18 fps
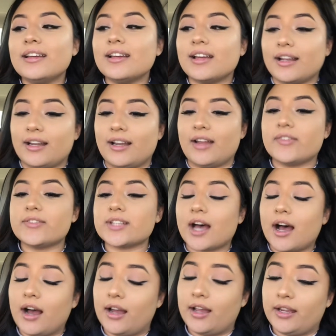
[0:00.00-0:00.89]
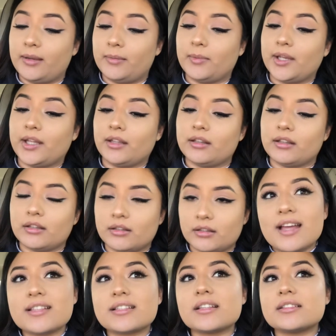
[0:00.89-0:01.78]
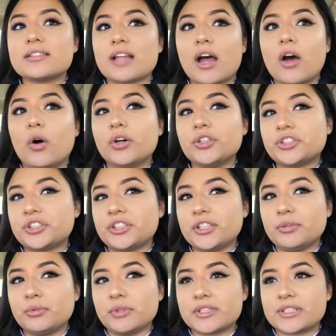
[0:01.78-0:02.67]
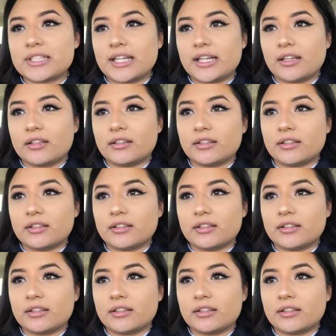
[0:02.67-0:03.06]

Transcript: they have time and it's because that whole street was like